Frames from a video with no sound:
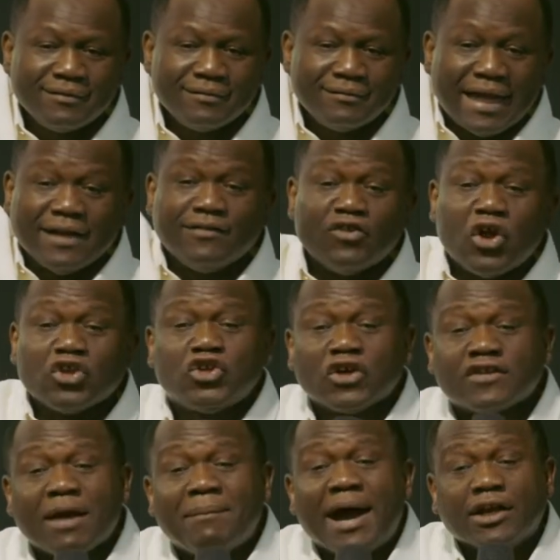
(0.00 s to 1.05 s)
That is not
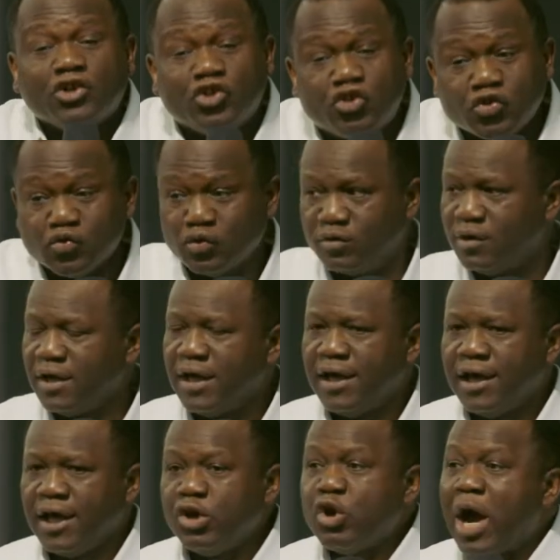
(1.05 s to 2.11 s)
just about do.
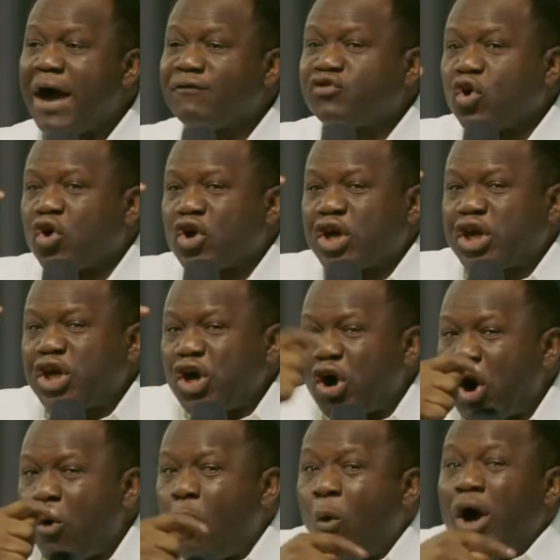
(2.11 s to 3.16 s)
You have to
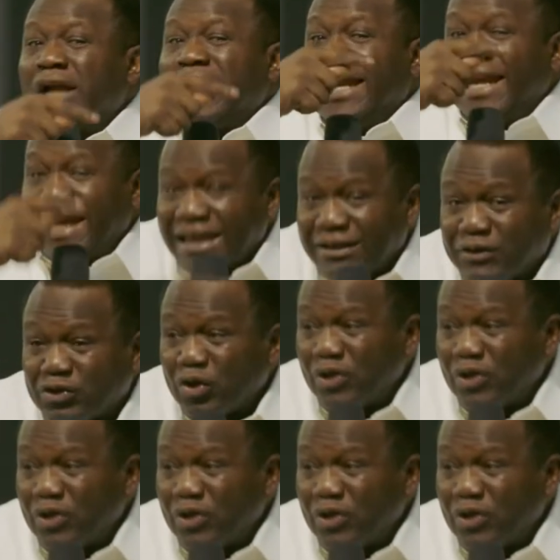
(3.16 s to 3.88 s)
cure what leads to